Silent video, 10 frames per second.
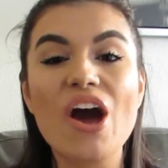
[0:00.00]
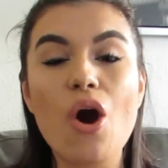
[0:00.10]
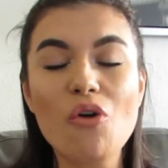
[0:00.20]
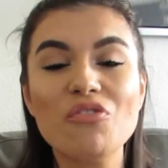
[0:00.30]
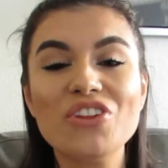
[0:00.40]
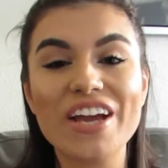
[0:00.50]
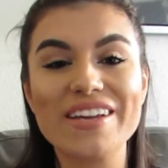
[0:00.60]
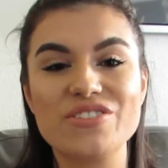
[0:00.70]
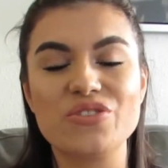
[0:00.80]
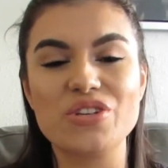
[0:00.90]
hopefully you
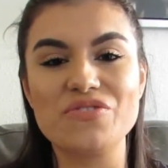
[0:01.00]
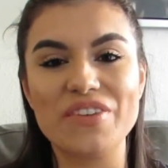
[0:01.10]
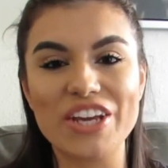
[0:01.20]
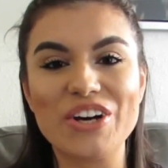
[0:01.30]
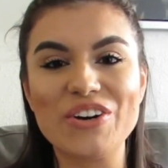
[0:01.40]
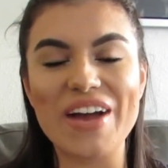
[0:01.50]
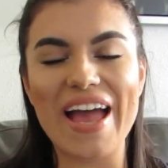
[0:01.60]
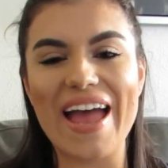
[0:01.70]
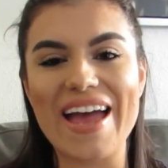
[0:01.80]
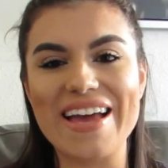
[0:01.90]
guys enjoyed this video
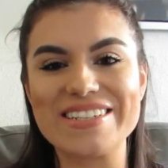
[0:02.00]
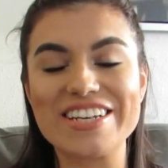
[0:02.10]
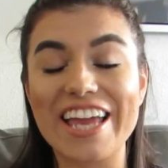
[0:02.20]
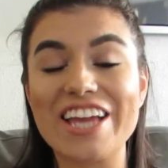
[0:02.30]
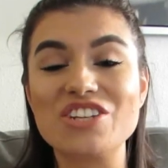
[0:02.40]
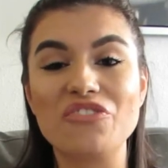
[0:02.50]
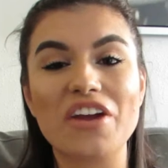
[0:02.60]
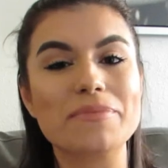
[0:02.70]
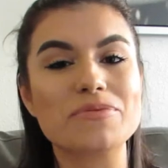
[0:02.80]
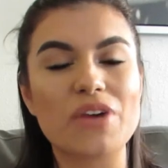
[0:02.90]
and again, don't
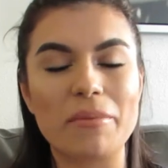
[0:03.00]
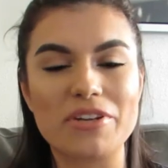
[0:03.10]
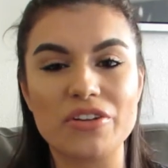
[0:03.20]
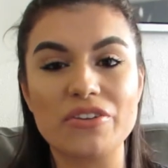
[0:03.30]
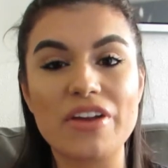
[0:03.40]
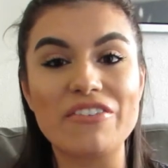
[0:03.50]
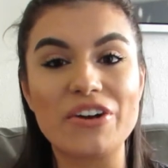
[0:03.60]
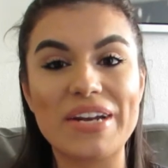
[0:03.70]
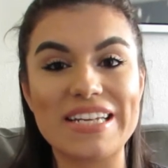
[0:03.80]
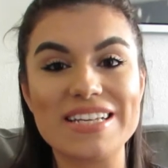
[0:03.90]
forget to subscribe to my channel if you haven't
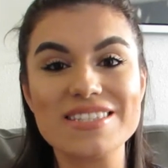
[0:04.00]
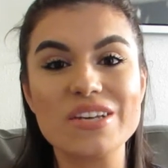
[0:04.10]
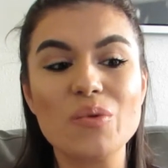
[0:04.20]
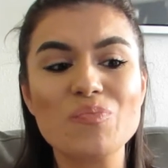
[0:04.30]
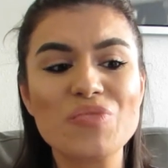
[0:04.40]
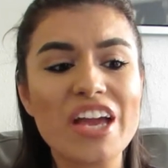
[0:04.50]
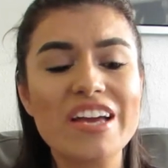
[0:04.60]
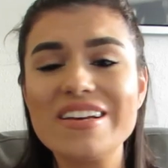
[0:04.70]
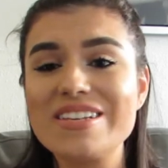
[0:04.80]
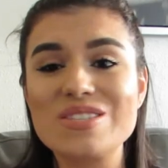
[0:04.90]
already done so.
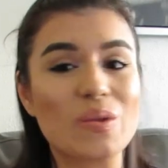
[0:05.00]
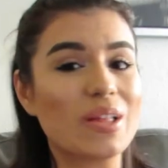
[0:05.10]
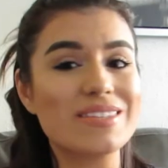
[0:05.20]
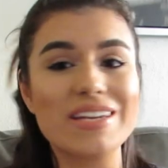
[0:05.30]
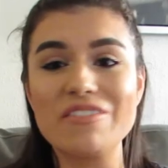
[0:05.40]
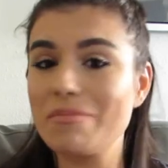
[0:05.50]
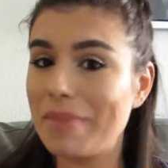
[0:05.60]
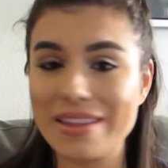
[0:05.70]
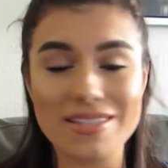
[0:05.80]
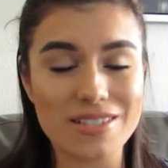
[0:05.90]
So let's not even
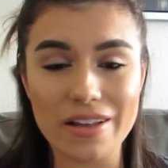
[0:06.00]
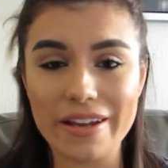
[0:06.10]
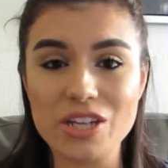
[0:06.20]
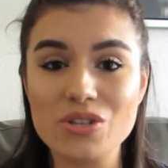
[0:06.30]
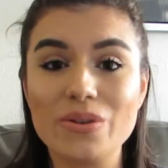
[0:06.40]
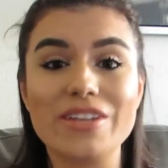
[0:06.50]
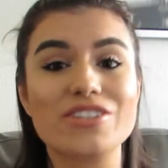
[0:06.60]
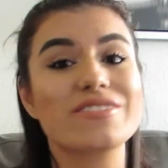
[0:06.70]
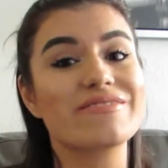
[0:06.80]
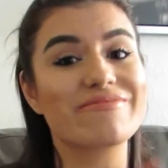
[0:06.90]
make this a long intro. Let's
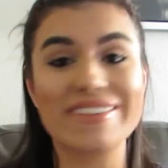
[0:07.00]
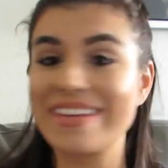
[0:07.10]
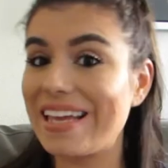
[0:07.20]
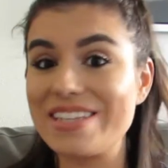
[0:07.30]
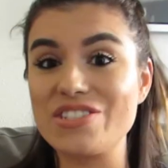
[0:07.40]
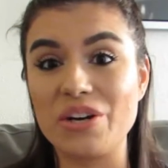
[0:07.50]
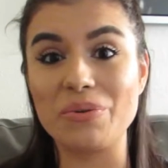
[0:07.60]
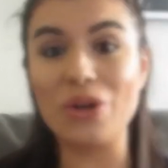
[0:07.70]
just get started with